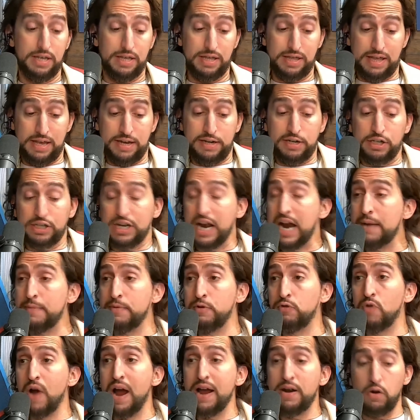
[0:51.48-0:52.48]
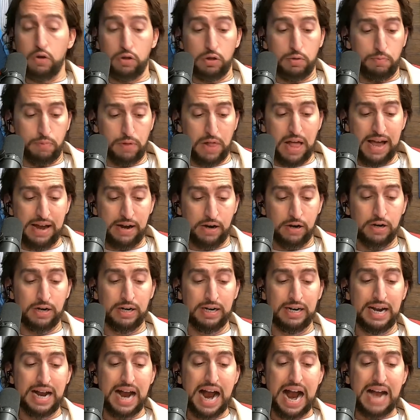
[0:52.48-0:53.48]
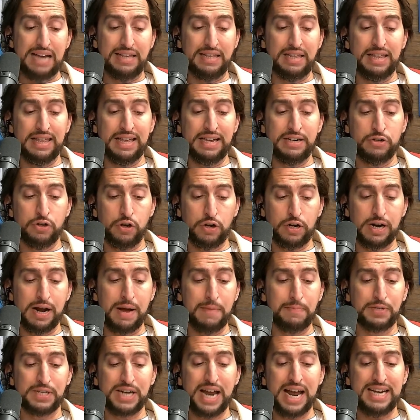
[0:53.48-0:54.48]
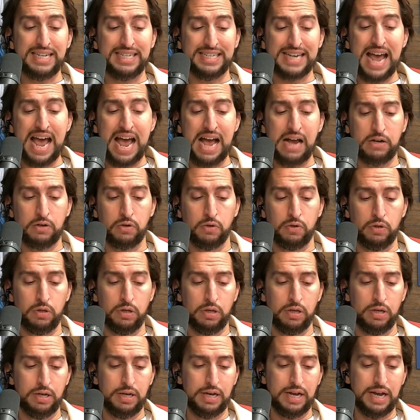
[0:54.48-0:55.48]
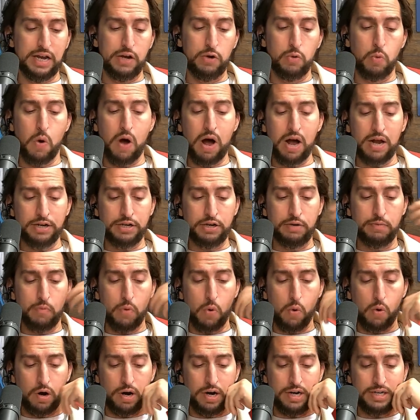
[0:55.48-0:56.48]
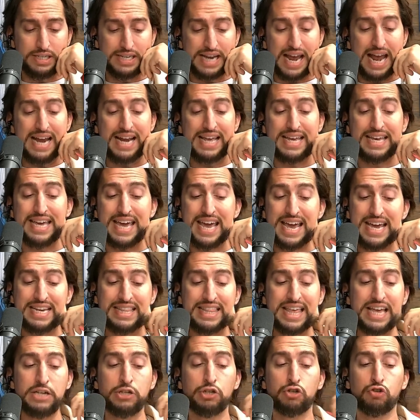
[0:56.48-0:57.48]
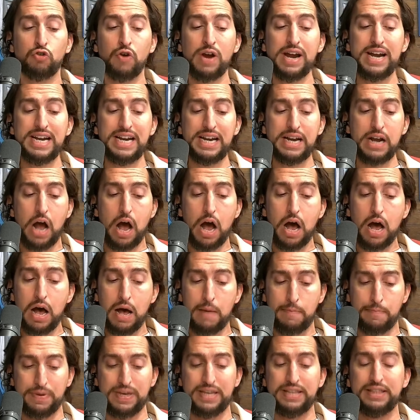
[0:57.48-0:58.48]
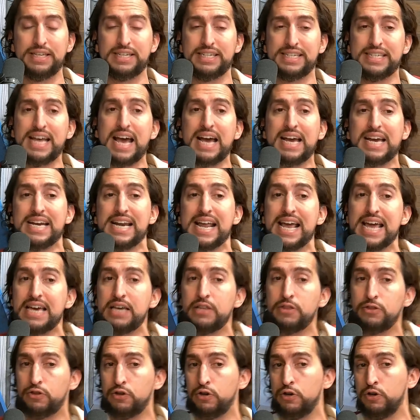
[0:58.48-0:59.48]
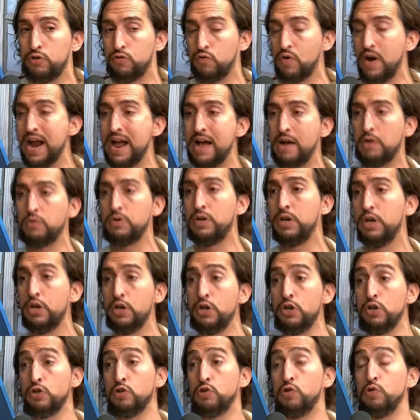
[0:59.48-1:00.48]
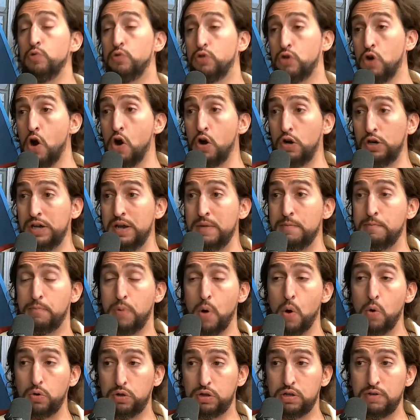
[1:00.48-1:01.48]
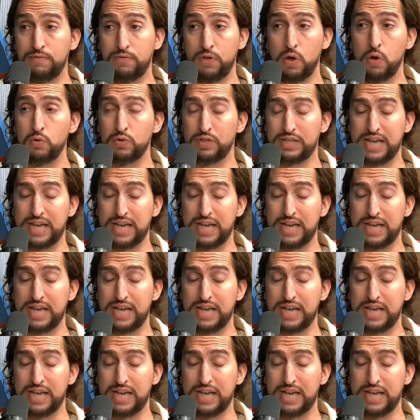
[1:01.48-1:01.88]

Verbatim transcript: They just got to be right on the player. And then they took an upside tackle and Wanya Morris. And again, they traded up in the second and third round to target both of those